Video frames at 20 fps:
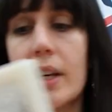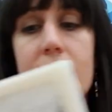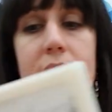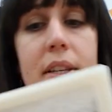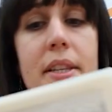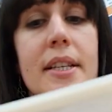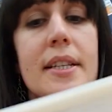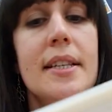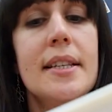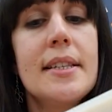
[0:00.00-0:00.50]
So
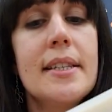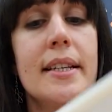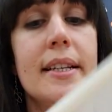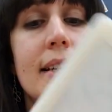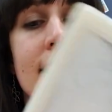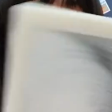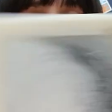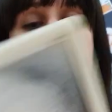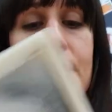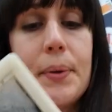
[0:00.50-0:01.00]
this is a
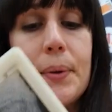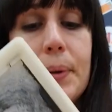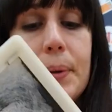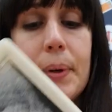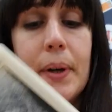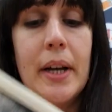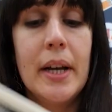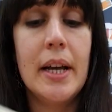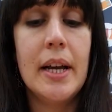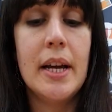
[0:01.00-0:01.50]
little
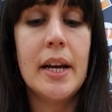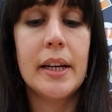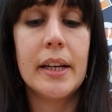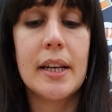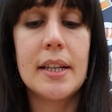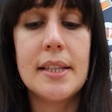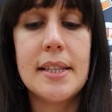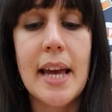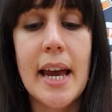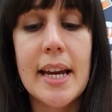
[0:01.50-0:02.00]

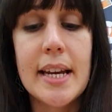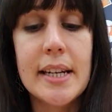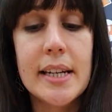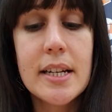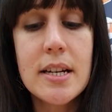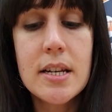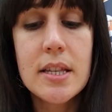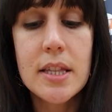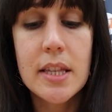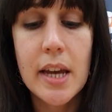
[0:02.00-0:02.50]
container
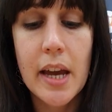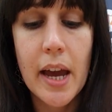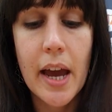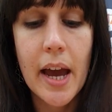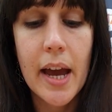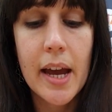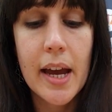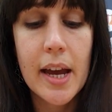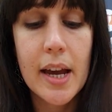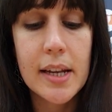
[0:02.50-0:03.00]
that
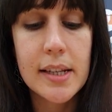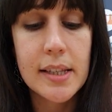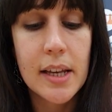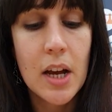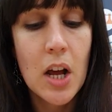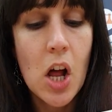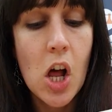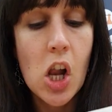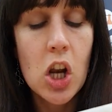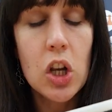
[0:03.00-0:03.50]
has
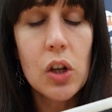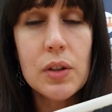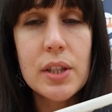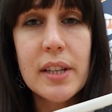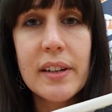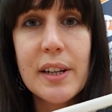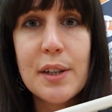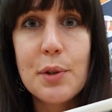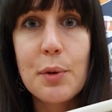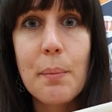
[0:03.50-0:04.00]
lots
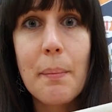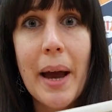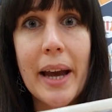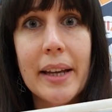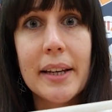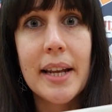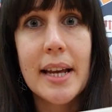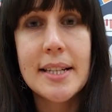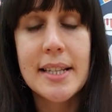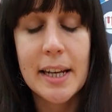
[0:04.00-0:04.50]
of little
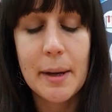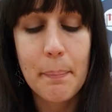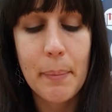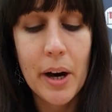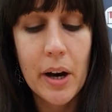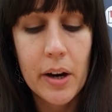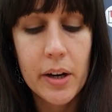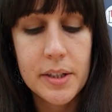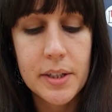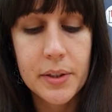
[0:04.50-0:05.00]
magnetic
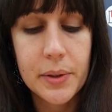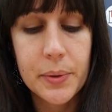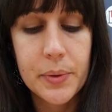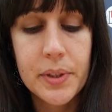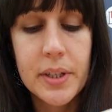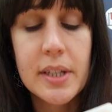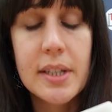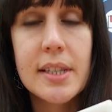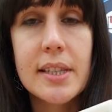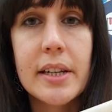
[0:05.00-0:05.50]
particles
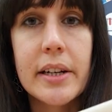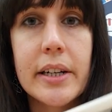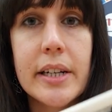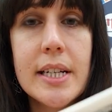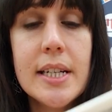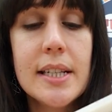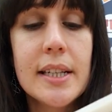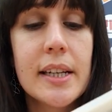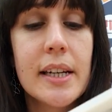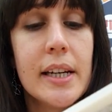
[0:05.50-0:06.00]

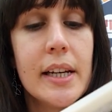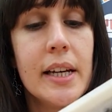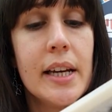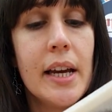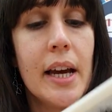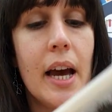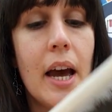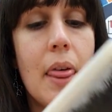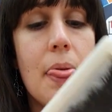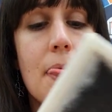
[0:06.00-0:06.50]
inside,
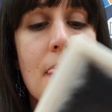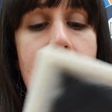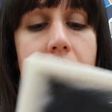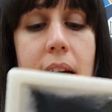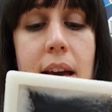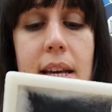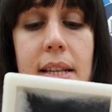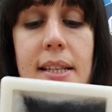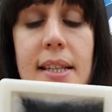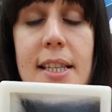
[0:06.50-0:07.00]
and
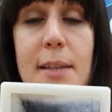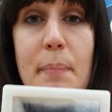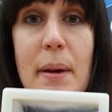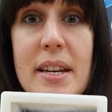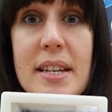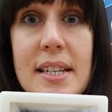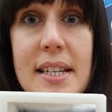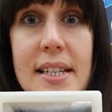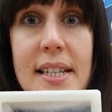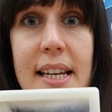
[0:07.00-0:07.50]
they're
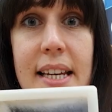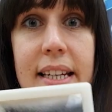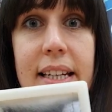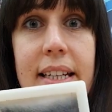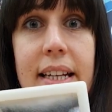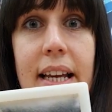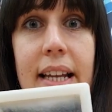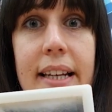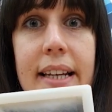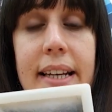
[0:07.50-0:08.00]
suspended
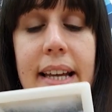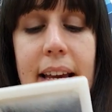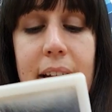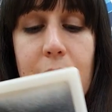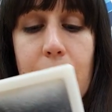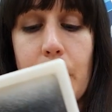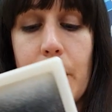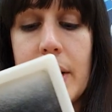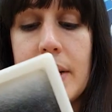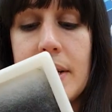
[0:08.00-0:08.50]
in a
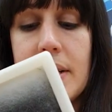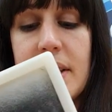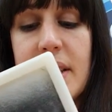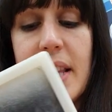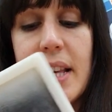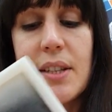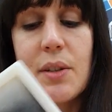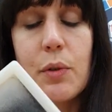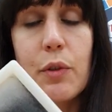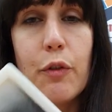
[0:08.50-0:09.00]
liquid. So they're
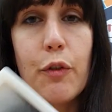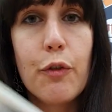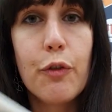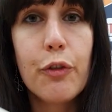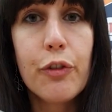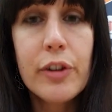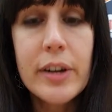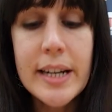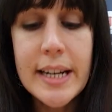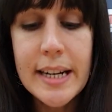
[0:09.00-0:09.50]
sort of
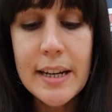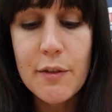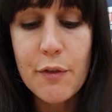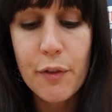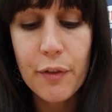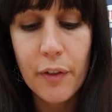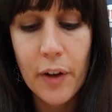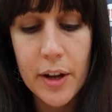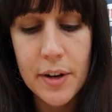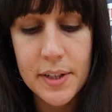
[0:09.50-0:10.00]
freely
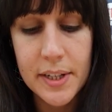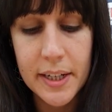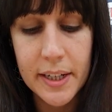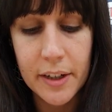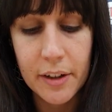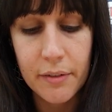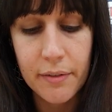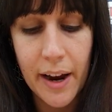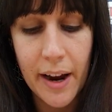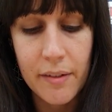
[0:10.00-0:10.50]
floating
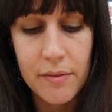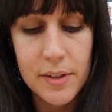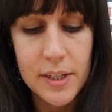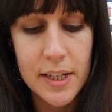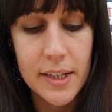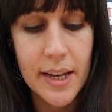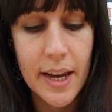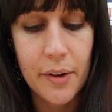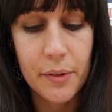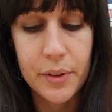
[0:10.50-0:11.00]
around in
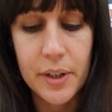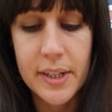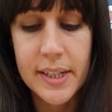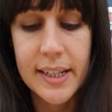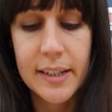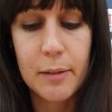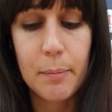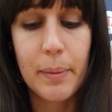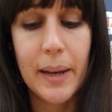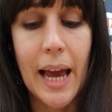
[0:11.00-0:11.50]
there, all those
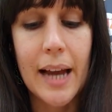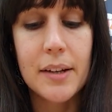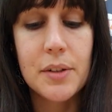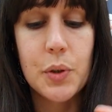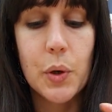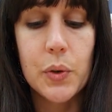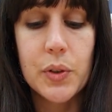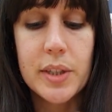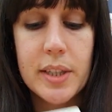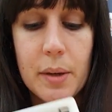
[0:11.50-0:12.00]
little black
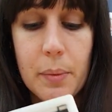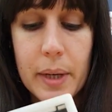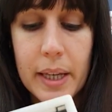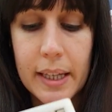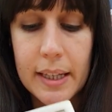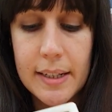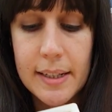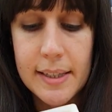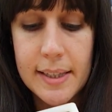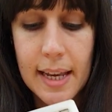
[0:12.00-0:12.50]
dots that we
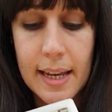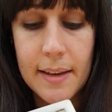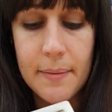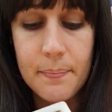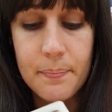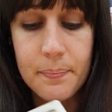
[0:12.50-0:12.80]
can see.